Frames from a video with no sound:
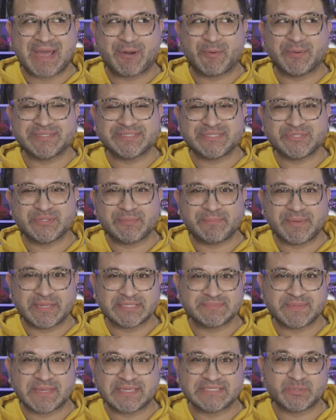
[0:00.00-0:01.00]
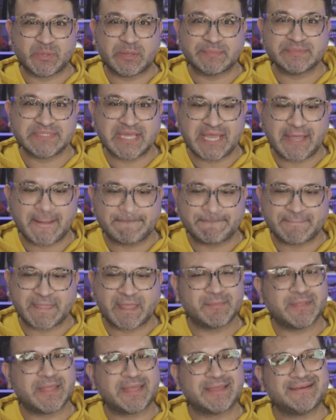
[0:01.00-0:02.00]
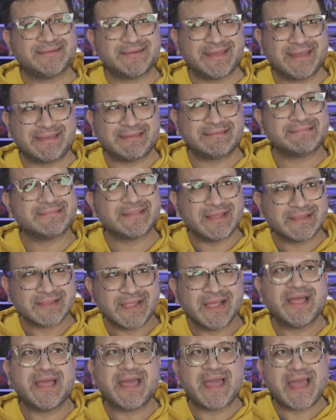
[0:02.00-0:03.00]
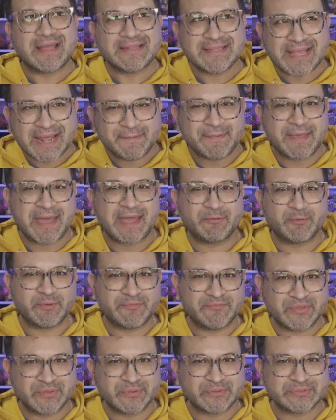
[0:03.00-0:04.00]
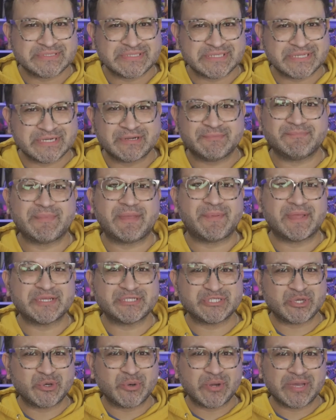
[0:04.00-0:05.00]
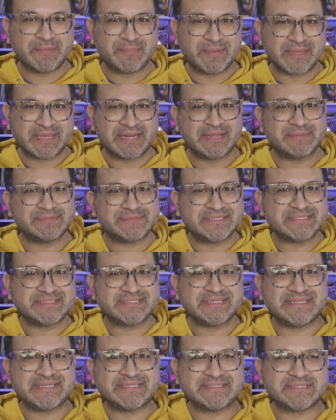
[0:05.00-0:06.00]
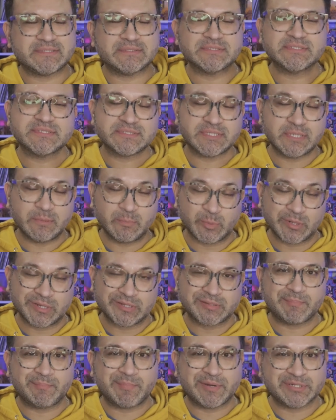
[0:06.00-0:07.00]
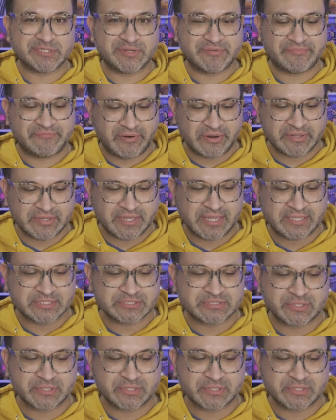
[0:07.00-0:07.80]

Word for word: I went to Best Buy's website, and I'm like, okay, not bad reviews here. Maybe I should go ahead and pick it up since it is somewhat budget friendly.